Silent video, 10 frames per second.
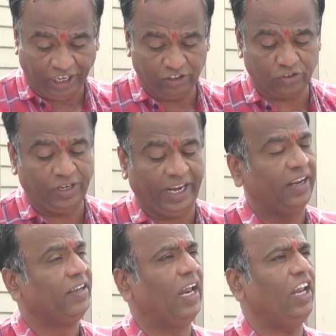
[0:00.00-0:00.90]
till
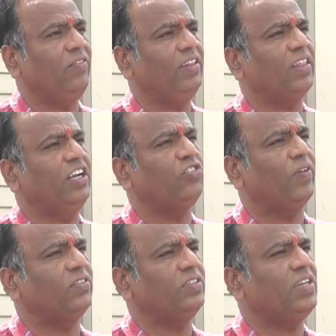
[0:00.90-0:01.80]
today, 11th and
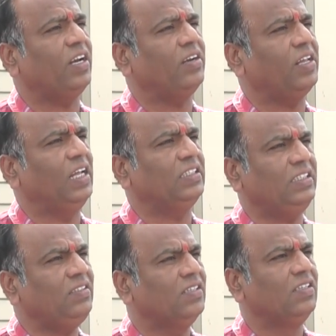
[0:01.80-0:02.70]
12th standard
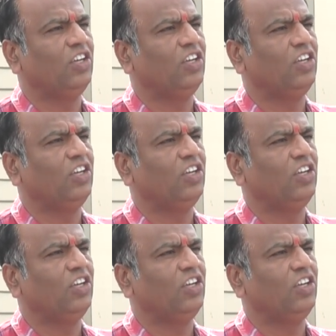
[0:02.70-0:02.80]
classes